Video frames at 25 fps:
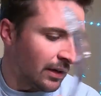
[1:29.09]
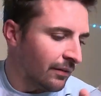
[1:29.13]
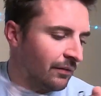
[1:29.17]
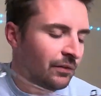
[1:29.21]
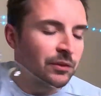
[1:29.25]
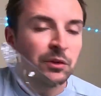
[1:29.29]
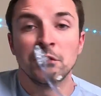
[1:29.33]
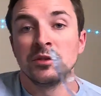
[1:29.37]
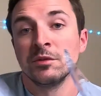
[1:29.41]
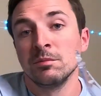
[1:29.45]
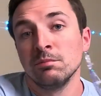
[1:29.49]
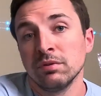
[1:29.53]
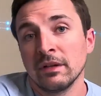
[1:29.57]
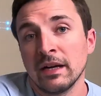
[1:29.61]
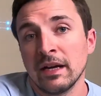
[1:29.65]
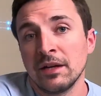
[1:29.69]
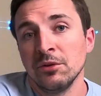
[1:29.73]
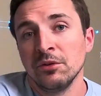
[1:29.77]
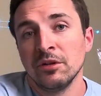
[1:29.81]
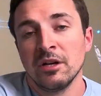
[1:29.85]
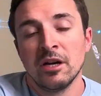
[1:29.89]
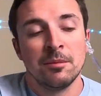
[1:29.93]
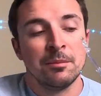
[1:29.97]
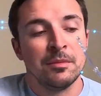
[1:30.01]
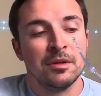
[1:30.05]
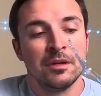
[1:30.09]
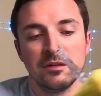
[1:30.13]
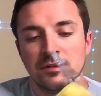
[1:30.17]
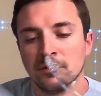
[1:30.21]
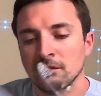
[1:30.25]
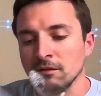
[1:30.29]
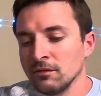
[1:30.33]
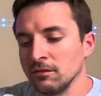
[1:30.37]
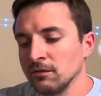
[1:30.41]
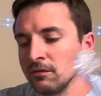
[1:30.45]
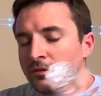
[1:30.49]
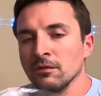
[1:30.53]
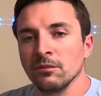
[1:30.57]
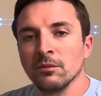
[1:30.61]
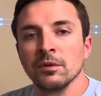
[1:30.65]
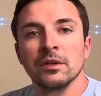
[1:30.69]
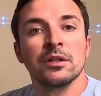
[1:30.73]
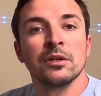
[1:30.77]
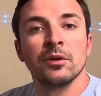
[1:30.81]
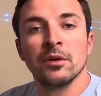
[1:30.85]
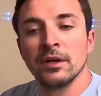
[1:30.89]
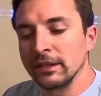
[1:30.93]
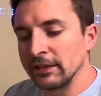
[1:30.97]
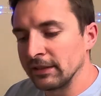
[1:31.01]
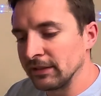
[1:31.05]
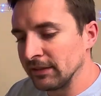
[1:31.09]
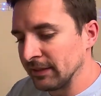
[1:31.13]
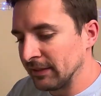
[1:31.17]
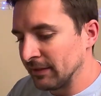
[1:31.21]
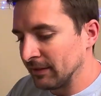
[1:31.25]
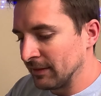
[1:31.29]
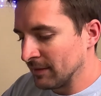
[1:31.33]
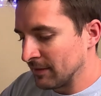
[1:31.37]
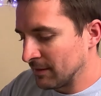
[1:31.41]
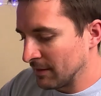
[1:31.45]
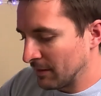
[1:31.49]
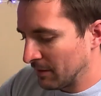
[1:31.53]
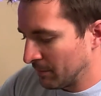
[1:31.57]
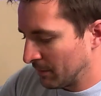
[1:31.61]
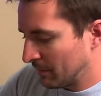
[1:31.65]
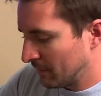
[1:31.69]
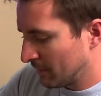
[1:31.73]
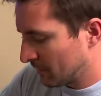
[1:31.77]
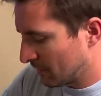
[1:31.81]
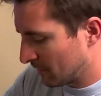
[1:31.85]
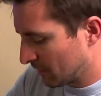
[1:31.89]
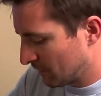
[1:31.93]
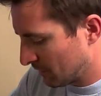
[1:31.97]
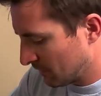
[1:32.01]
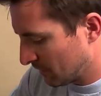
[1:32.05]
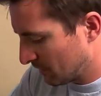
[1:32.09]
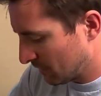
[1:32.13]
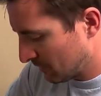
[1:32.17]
Even though it's a brand new helmet, we're gonna go ahead and clean this anyways.